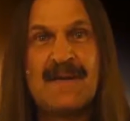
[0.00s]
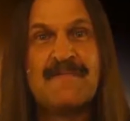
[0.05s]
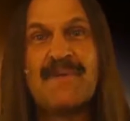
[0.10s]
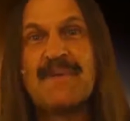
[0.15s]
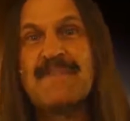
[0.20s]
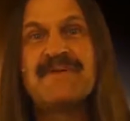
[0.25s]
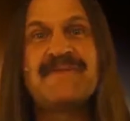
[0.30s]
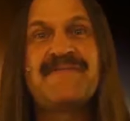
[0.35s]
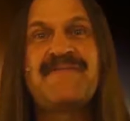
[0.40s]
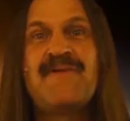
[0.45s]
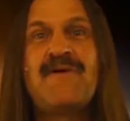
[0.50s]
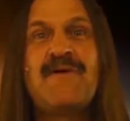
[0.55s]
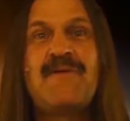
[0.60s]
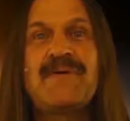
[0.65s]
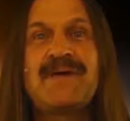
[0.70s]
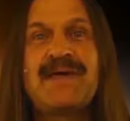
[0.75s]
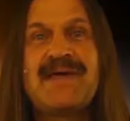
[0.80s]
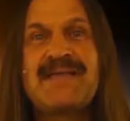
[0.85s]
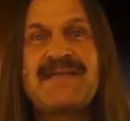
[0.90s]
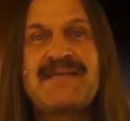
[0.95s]
But before
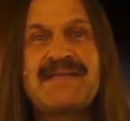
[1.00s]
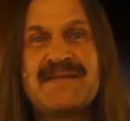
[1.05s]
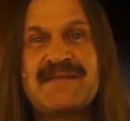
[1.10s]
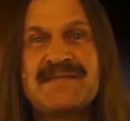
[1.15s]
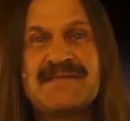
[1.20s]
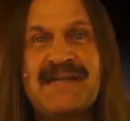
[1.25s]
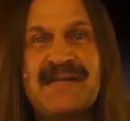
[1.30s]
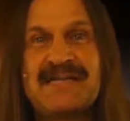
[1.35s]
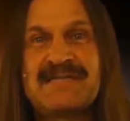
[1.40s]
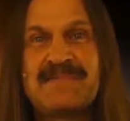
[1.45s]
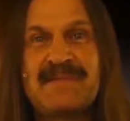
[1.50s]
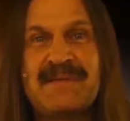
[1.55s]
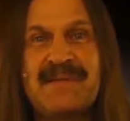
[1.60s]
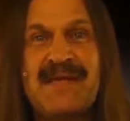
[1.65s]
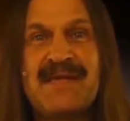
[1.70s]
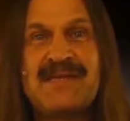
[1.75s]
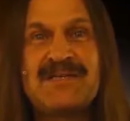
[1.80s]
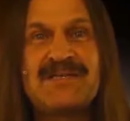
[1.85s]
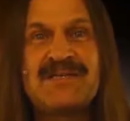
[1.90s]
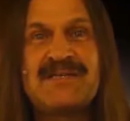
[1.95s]
we get to this
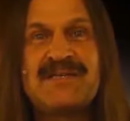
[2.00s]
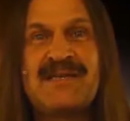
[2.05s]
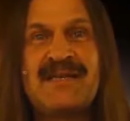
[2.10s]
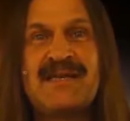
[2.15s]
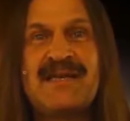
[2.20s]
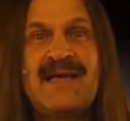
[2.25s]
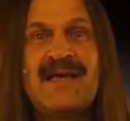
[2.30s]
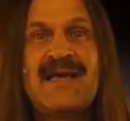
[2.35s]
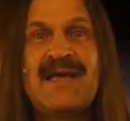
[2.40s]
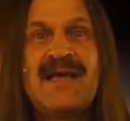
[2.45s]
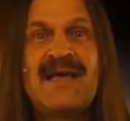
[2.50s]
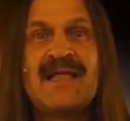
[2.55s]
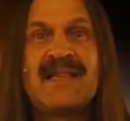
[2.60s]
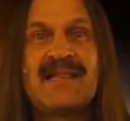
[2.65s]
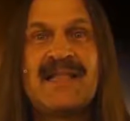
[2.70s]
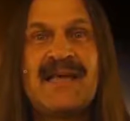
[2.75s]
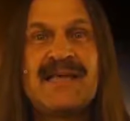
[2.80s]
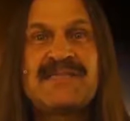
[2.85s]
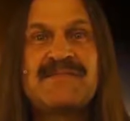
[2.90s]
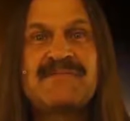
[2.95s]
explanation,
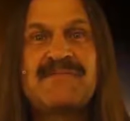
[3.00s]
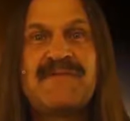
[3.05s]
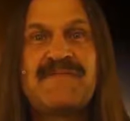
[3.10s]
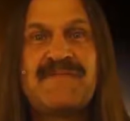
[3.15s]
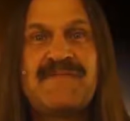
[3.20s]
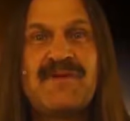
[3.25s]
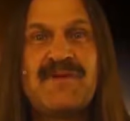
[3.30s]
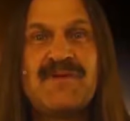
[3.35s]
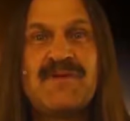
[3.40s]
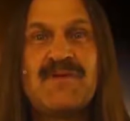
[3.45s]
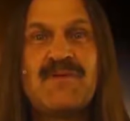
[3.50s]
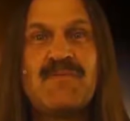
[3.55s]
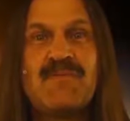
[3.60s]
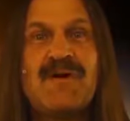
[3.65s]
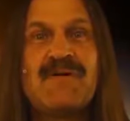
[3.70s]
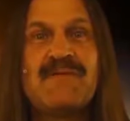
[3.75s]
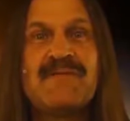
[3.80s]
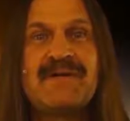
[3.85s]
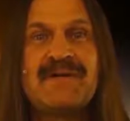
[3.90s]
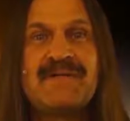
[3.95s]
let's review
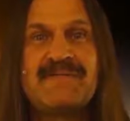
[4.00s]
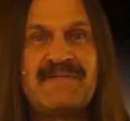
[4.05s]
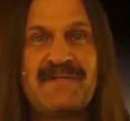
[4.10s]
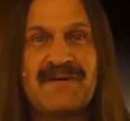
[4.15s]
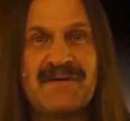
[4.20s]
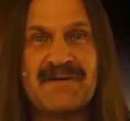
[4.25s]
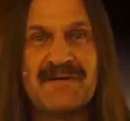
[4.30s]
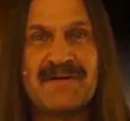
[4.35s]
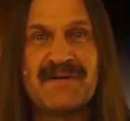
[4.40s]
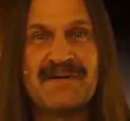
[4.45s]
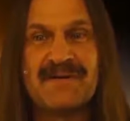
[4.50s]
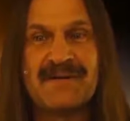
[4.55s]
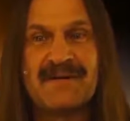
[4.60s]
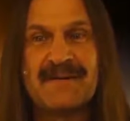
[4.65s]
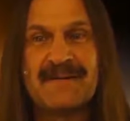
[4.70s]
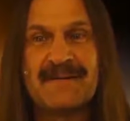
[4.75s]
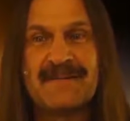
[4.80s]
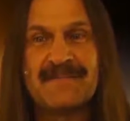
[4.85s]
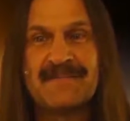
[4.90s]
what we have learned.